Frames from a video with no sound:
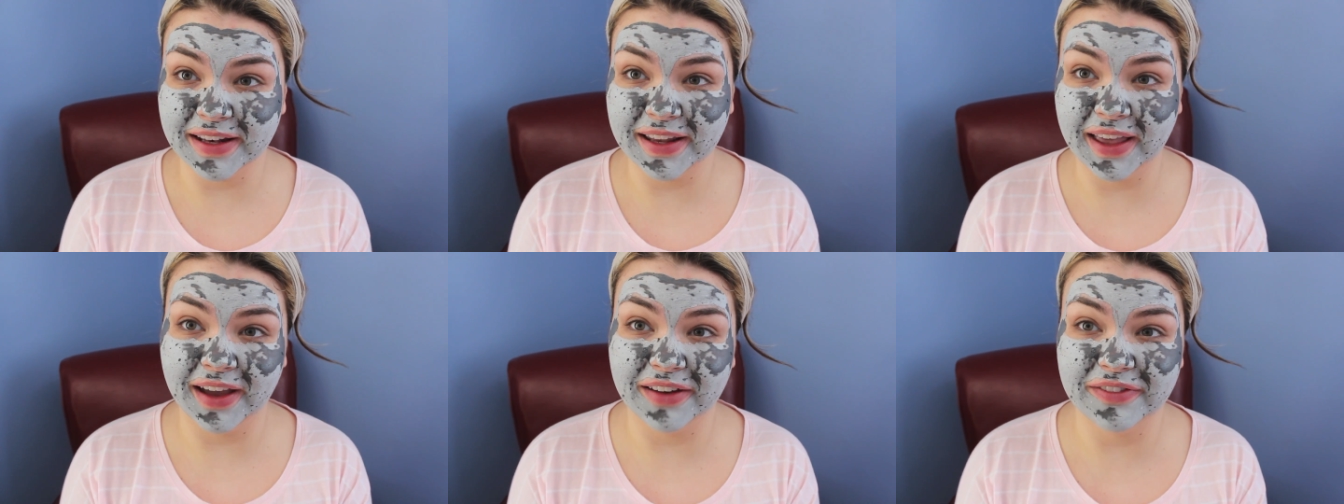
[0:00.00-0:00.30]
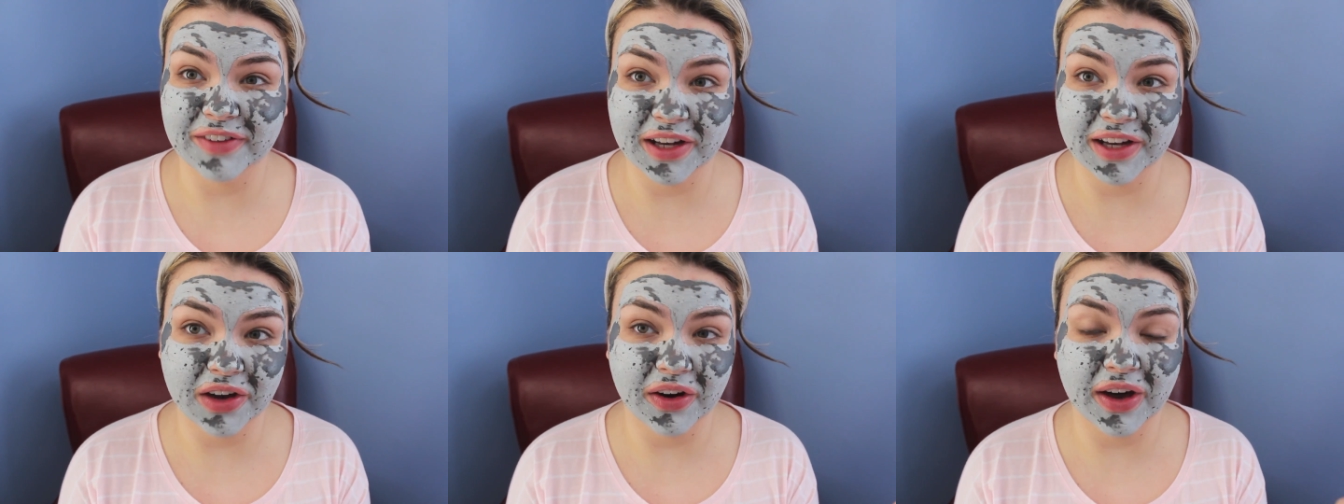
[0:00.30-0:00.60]

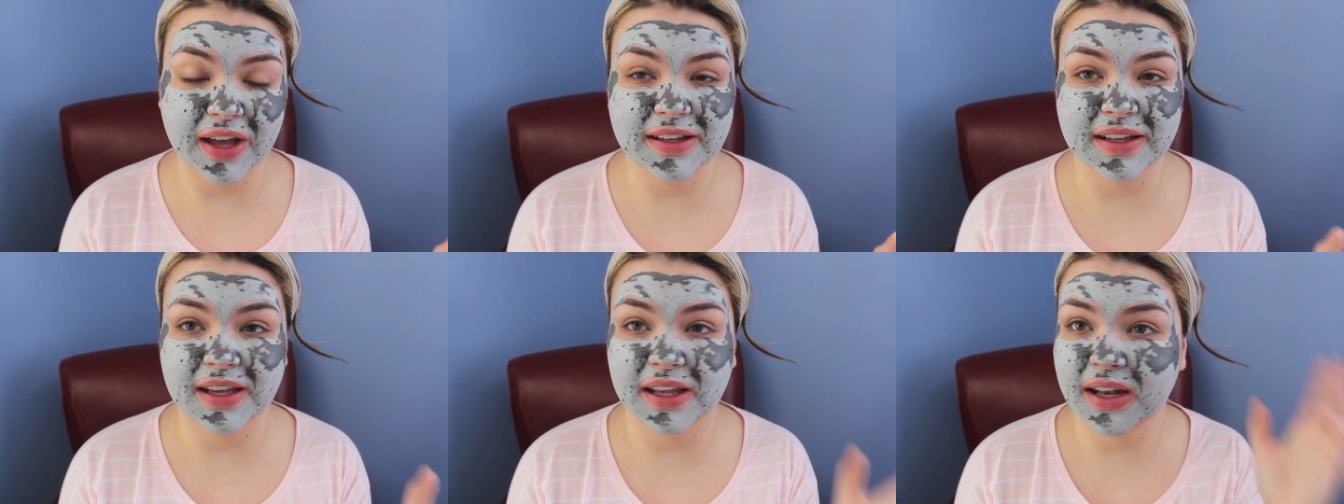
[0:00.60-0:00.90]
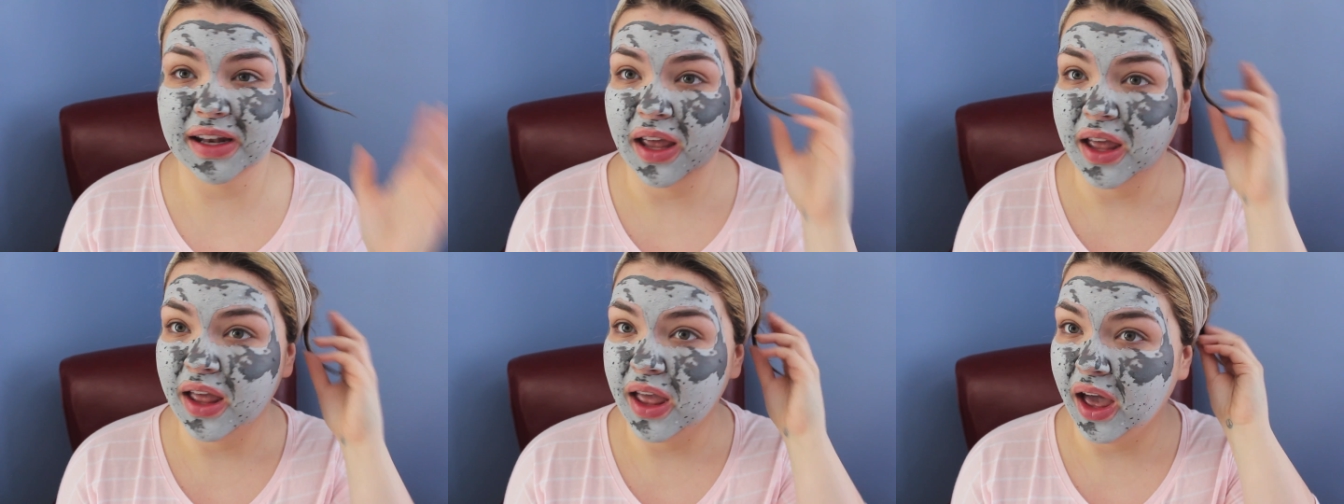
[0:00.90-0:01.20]
skincare video I
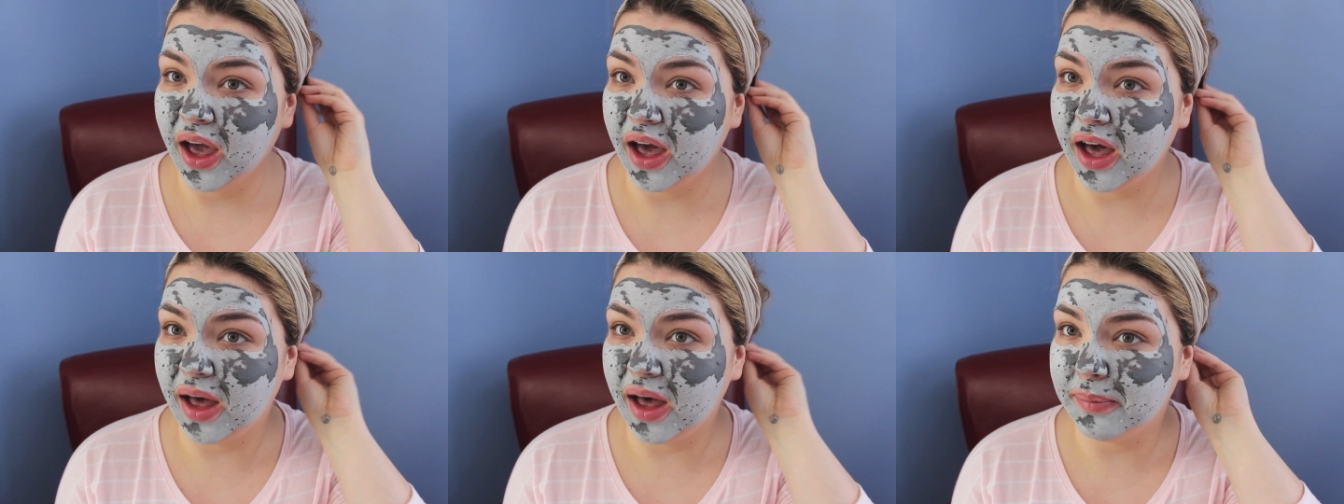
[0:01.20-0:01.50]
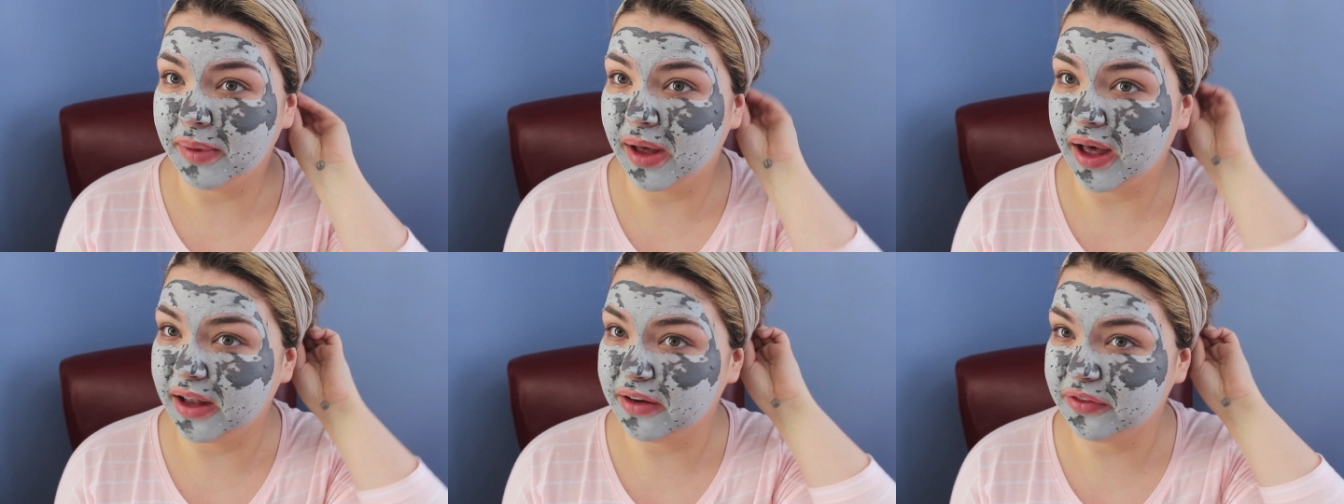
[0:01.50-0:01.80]
did
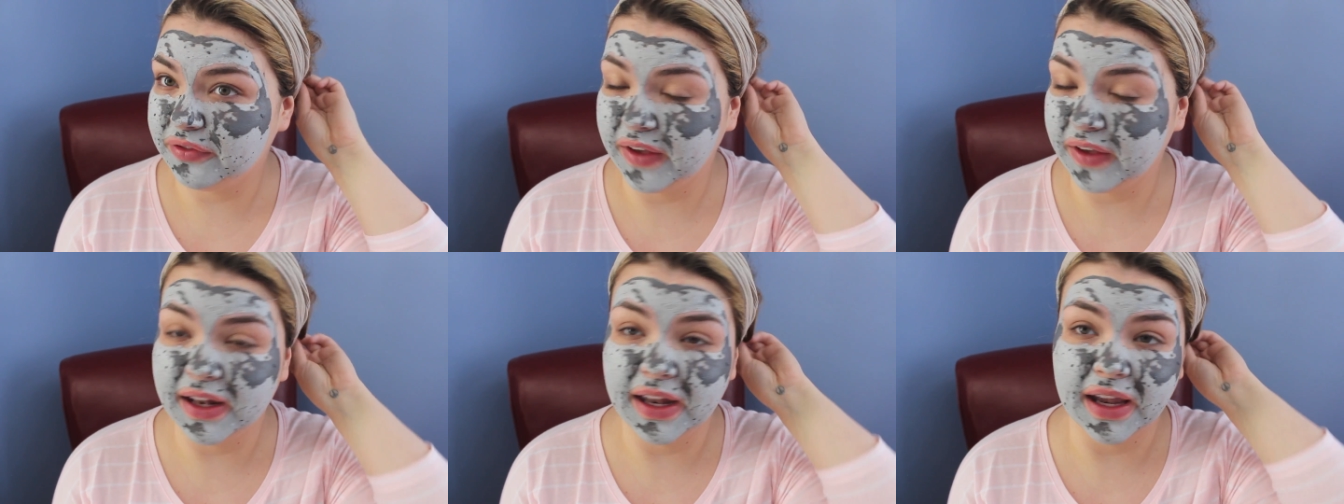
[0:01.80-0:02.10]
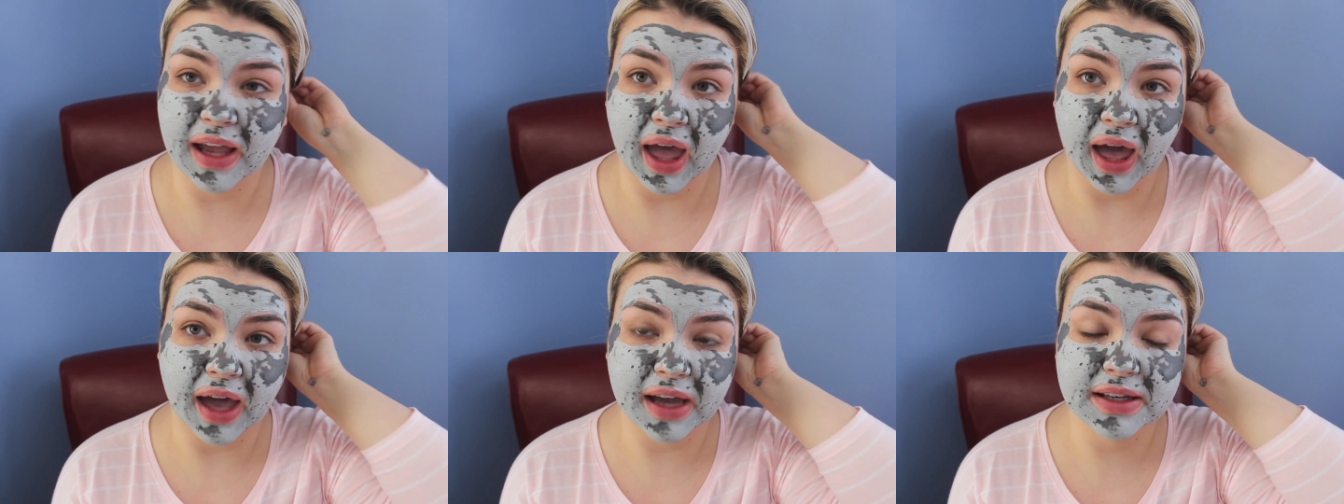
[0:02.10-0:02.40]
um, on
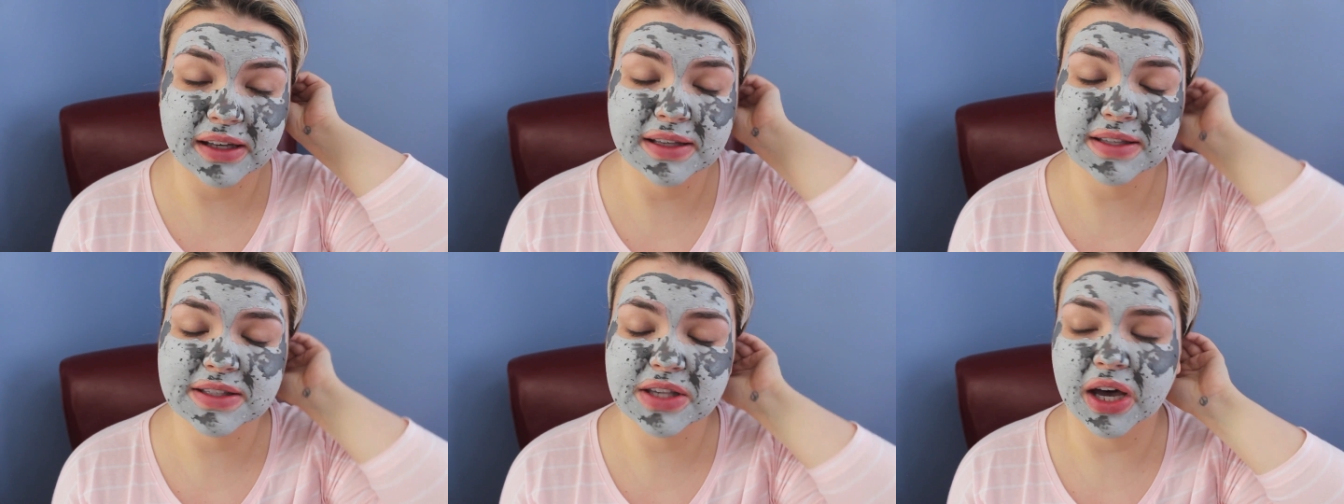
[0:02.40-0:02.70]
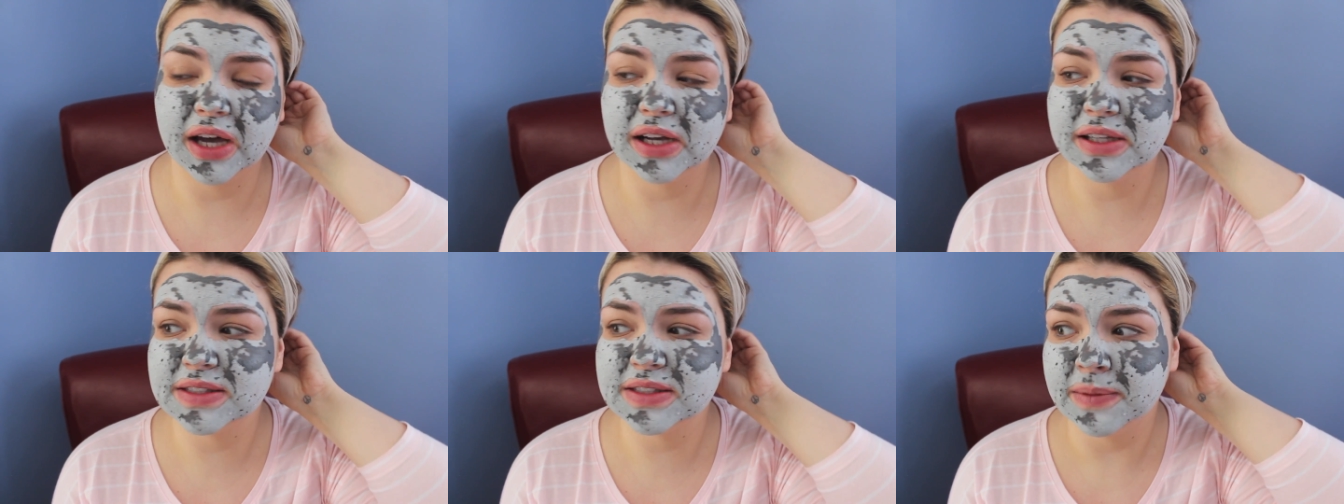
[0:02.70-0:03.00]
fading acne
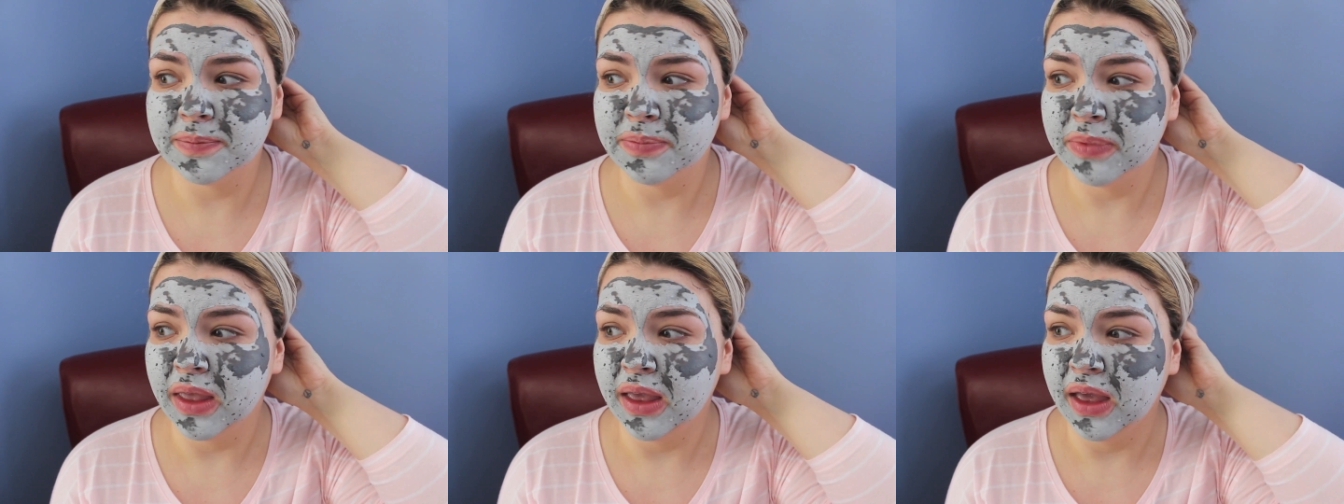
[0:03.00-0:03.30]
scars.